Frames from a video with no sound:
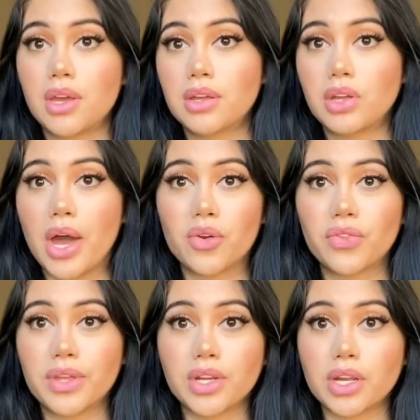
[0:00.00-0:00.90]
I don't
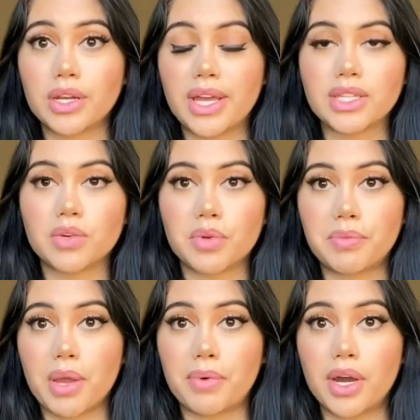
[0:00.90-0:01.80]
think you're going to end up with
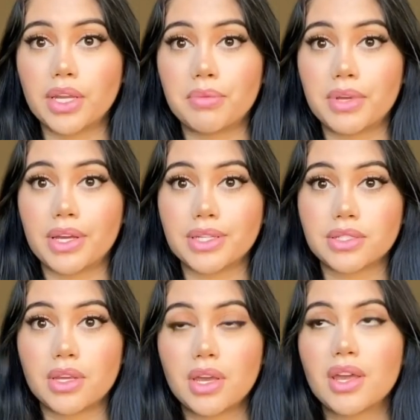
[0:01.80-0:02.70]
my body, because
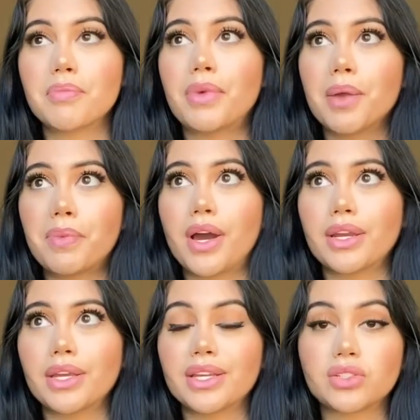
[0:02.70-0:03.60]
my
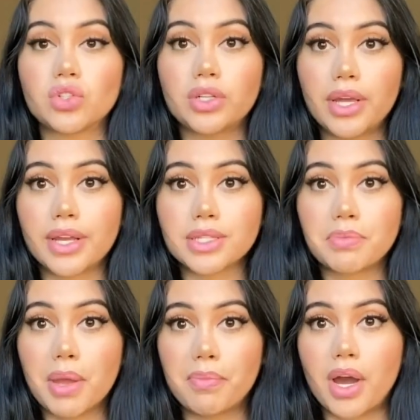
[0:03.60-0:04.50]
body is genetics.
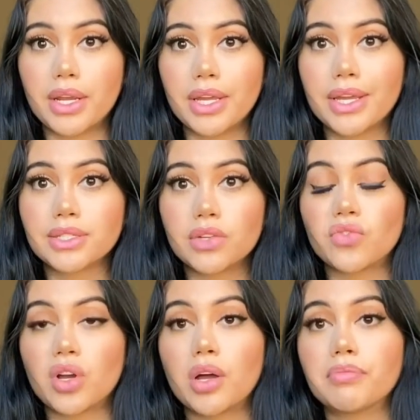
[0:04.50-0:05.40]
My body isn't
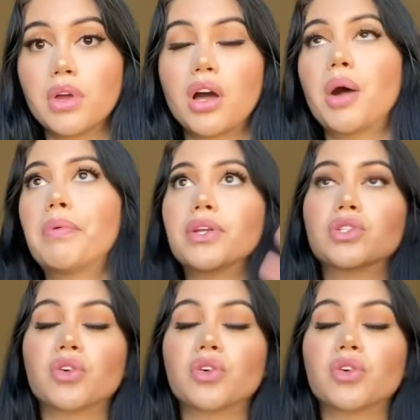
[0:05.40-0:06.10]
from a bunch of